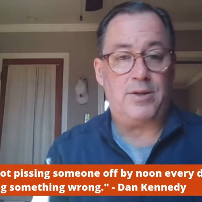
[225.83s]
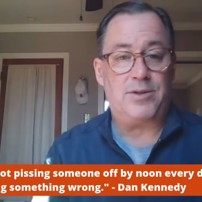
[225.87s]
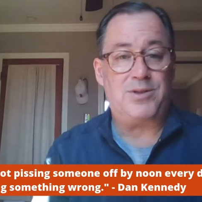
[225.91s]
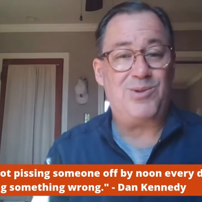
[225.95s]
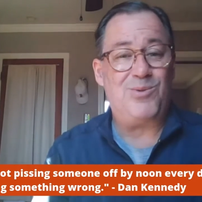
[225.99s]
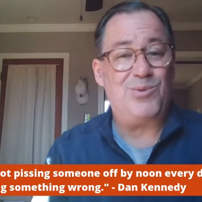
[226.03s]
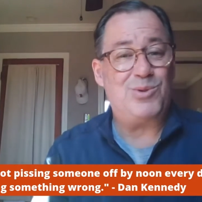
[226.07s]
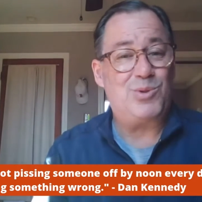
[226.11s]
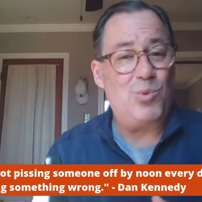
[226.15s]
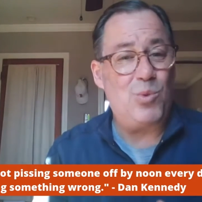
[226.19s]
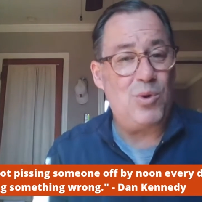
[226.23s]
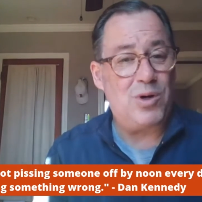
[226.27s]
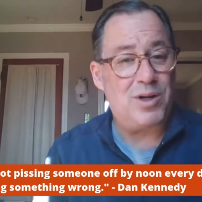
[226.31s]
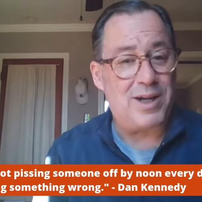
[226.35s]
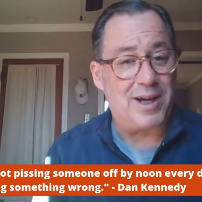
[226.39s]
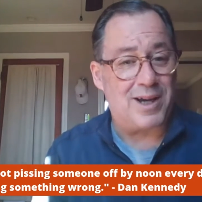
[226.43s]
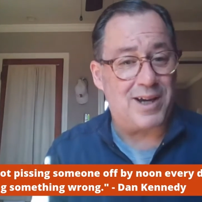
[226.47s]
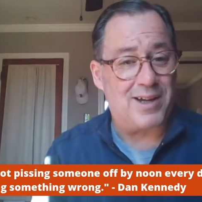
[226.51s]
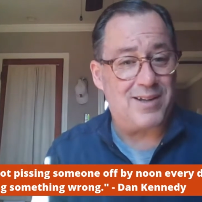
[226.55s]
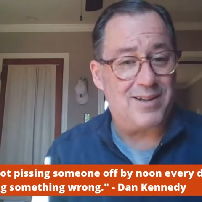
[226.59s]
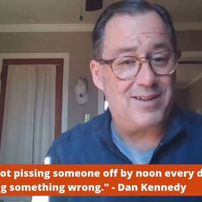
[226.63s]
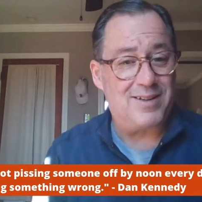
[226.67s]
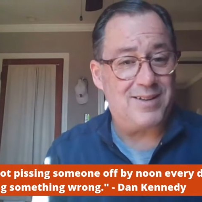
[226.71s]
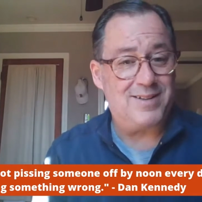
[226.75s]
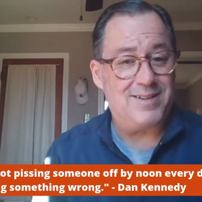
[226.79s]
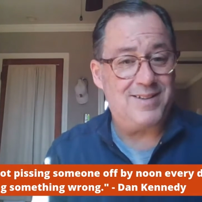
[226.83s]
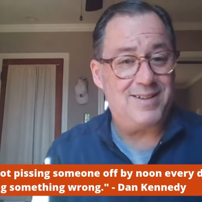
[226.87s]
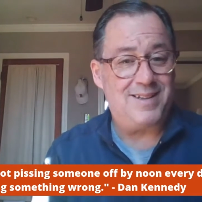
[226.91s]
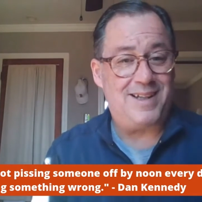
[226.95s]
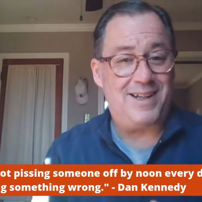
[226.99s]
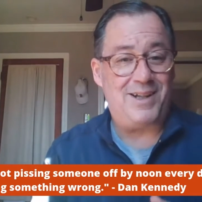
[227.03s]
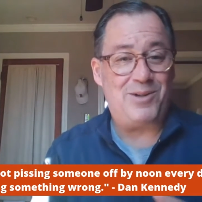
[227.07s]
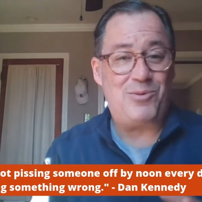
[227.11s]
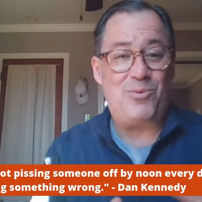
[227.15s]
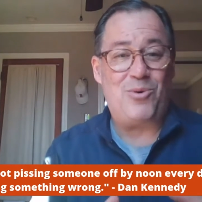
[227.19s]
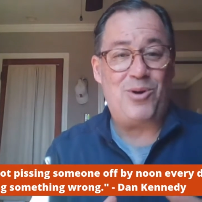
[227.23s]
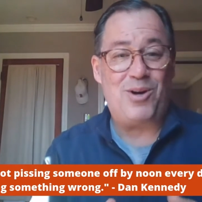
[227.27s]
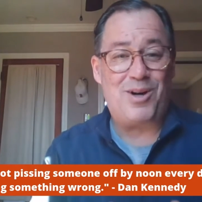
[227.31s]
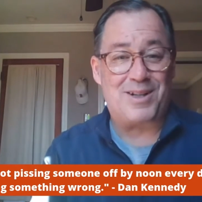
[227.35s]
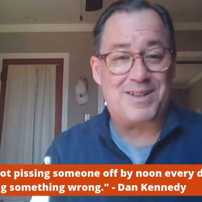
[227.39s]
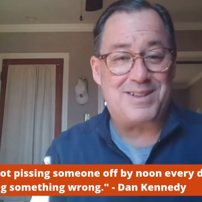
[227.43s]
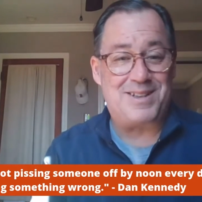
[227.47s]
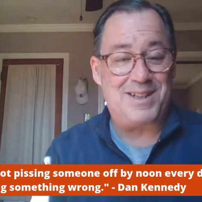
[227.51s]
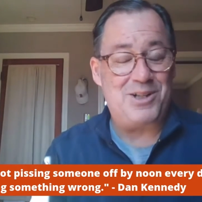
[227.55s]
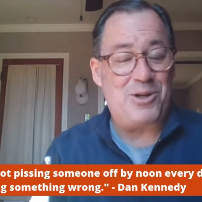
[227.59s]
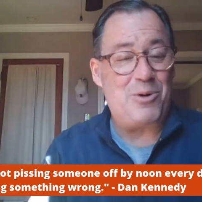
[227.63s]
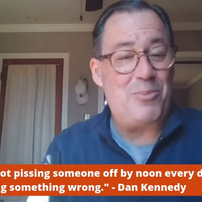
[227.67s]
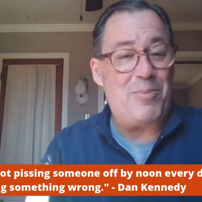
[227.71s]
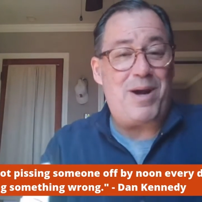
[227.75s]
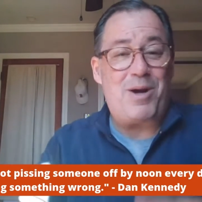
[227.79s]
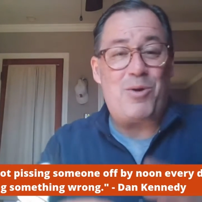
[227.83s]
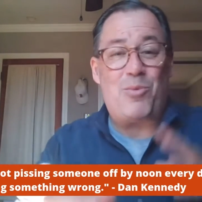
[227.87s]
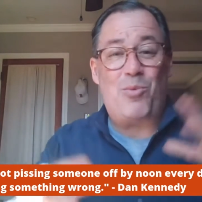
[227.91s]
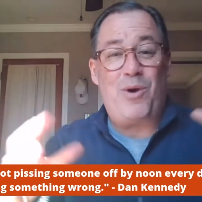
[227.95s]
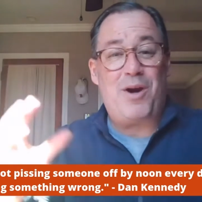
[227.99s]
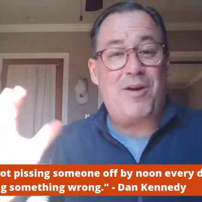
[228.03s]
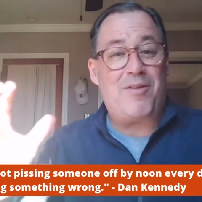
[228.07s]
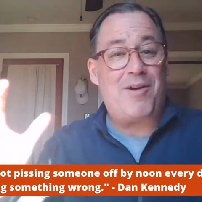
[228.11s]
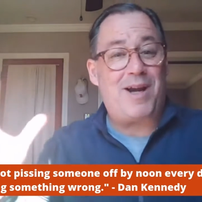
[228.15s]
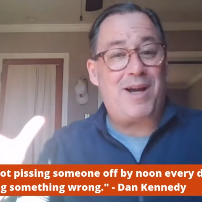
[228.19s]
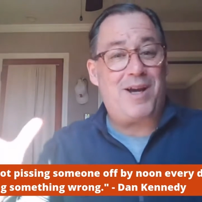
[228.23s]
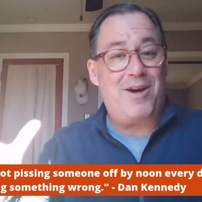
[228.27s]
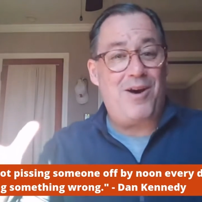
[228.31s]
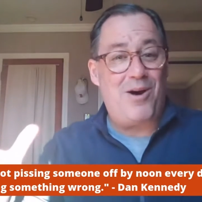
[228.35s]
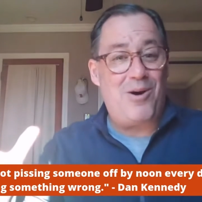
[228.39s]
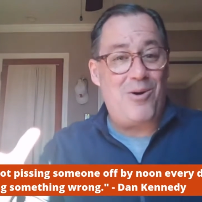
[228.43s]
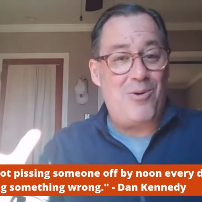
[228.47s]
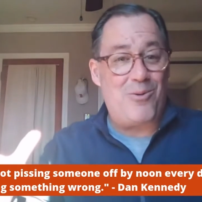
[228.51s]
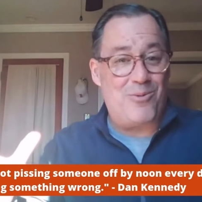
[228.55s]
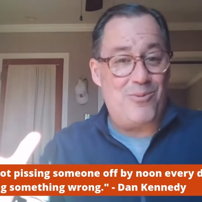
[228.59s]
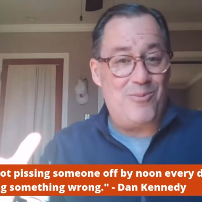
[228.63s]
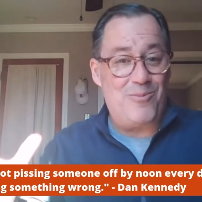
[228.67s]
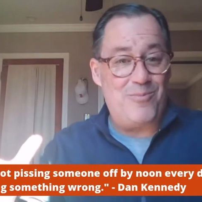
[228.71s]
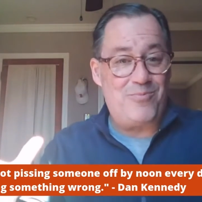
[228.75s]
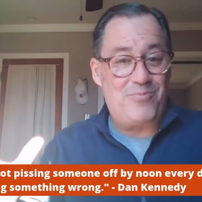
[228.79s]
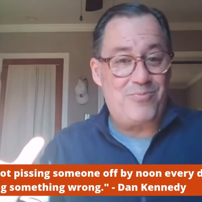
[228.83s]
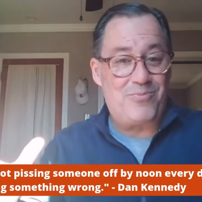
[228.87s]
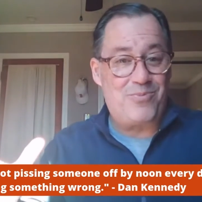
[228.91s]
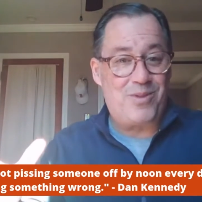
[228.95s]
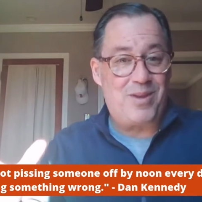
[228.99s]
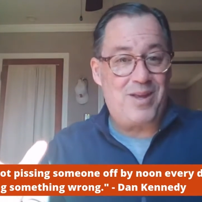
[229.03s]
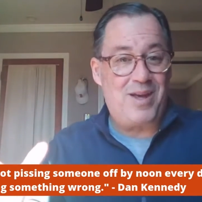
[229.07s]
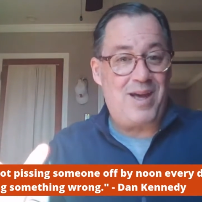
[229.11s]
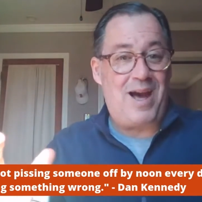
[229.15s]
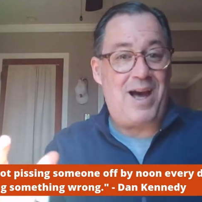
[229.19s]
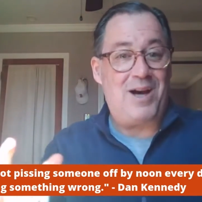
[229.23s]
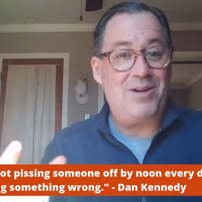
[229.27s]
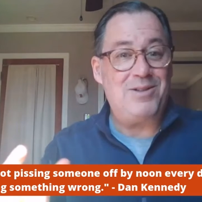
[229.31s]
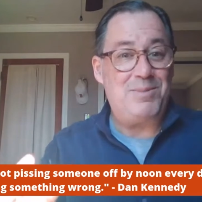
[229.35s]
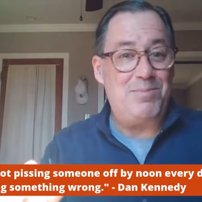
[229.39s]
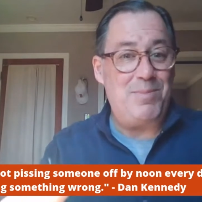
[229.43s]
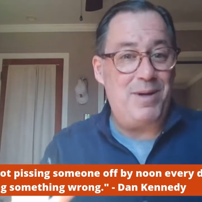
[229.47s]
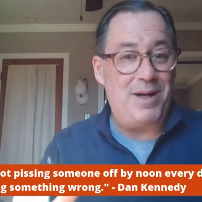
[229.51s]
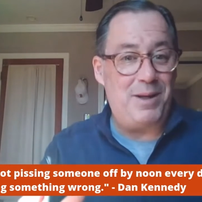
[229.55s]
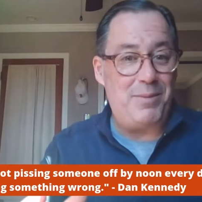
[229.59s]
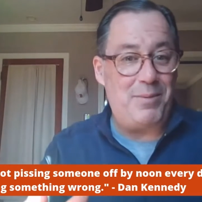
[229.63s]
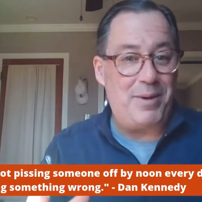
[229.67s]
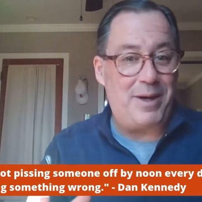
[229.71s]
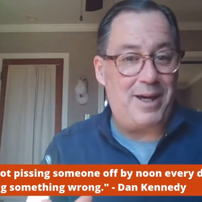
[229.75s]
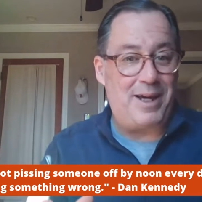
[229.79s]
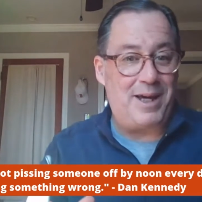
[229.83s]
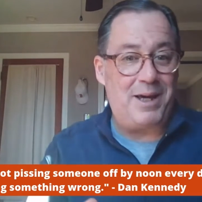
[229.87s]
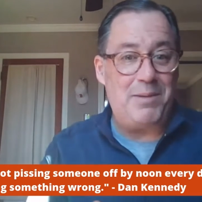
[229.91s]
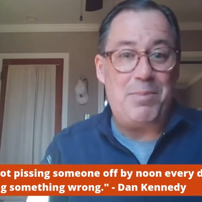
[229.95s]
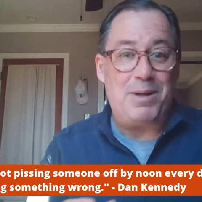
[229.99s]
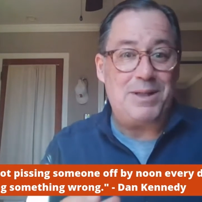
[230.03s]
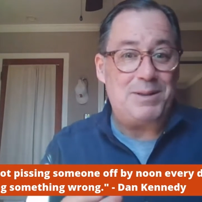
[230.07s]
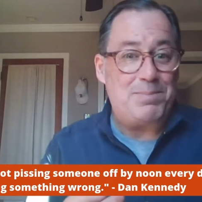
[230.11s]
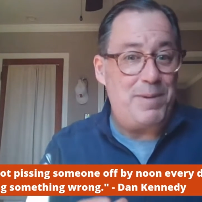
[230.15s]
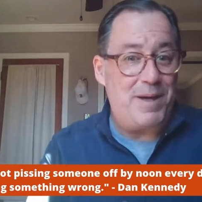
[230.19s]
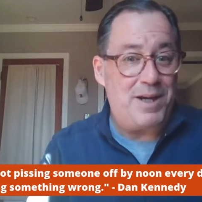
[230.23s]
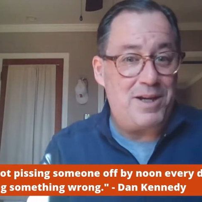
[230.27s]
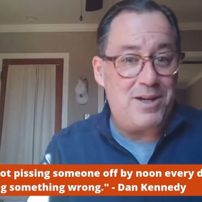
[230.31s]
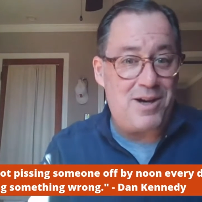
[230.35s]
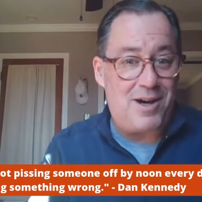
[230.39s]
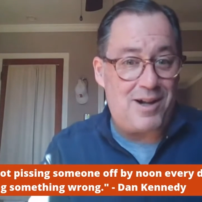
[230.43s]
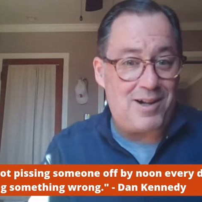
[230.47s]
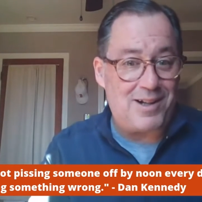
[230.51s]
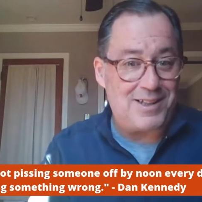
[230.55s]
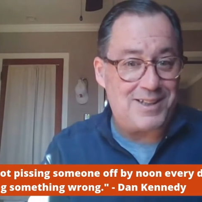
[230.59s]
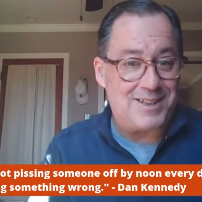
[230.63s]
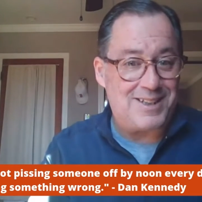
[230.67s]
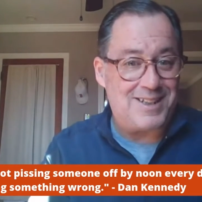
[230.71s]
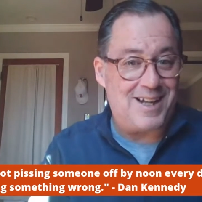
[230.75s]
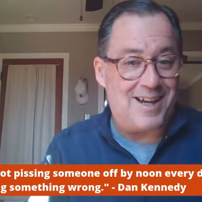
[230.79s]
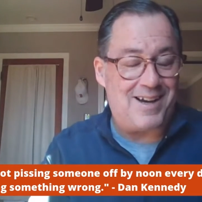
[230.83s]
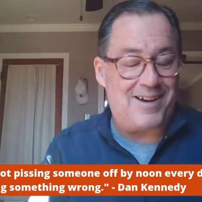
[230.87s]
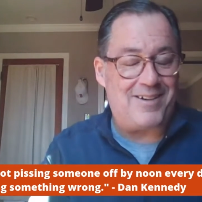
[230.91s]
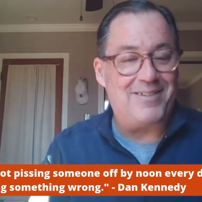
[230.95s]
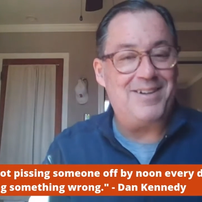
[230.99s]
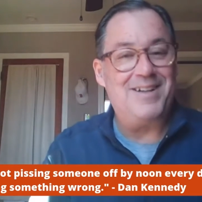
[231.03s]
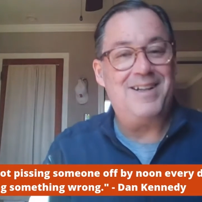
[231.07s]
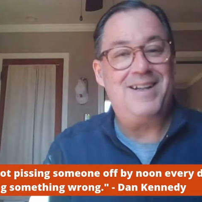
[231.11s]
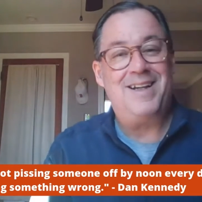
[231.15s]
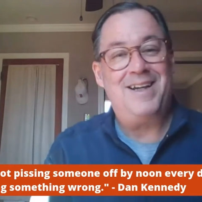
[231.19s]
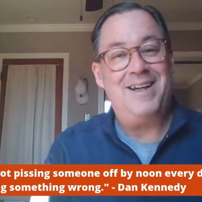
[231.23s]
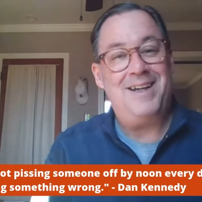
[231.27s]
So it's working. It works. And no matter where I go, how's Mini-Me? He must be in college now.